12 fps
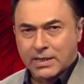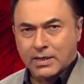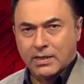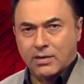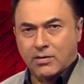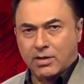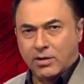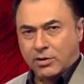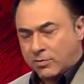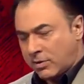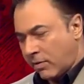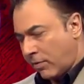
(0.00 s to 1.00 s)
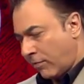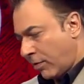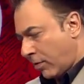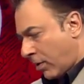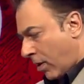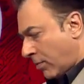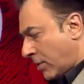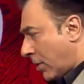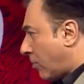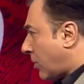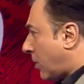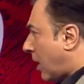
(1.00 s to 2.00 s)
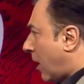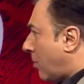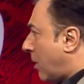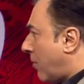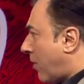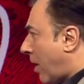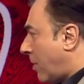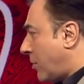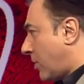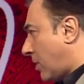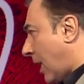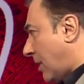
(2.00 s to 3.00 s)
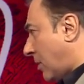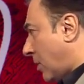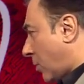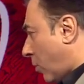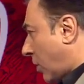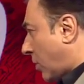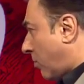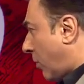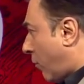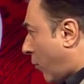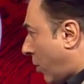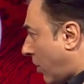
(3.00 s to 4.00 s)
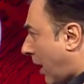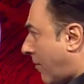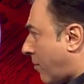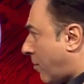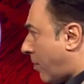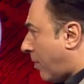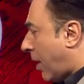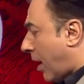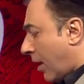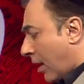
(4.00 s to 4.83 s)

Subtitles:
Okay, those were some of the viewer comments there. Richard Hellman, if I may just ask this question before you have a reply.